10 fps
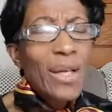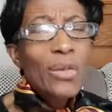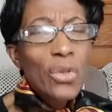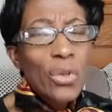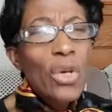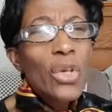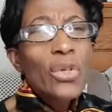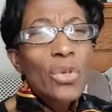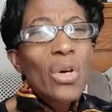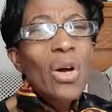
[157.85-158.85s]
No,
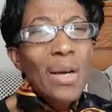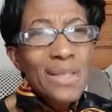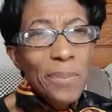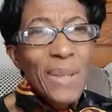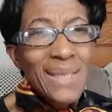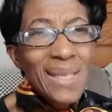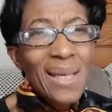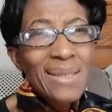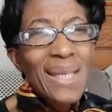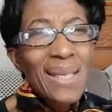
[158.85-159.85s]
God speaks to
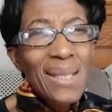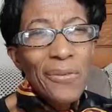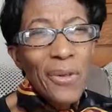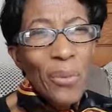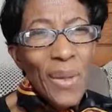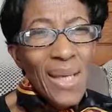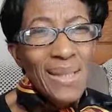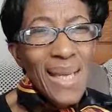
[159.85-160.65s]
us in different ways.